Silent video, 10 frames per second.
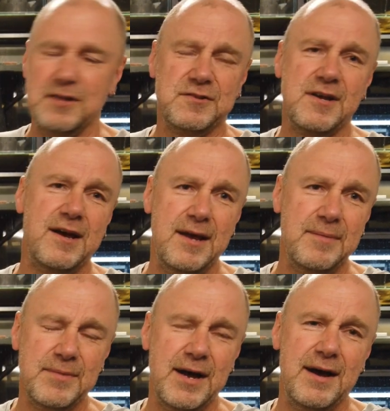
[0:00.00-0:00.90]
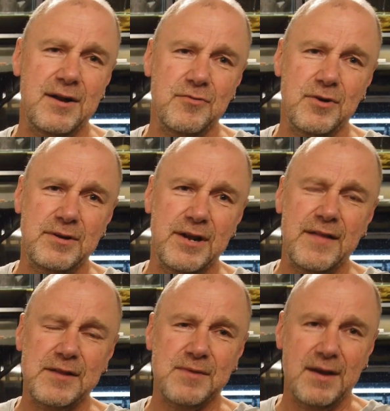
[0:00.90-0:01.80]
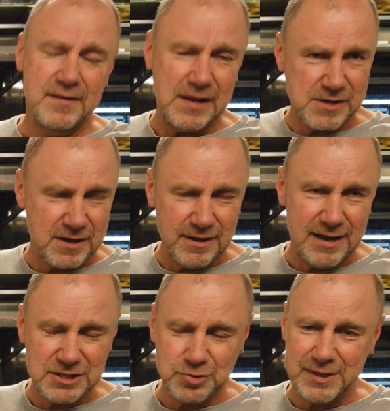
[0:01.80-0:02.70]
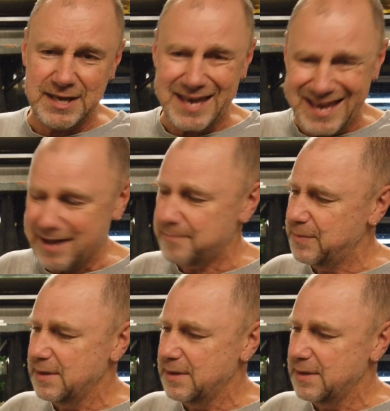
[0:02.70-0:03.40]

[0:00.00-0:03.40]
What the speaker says: Let's say 100. You know, that's going to last you a year.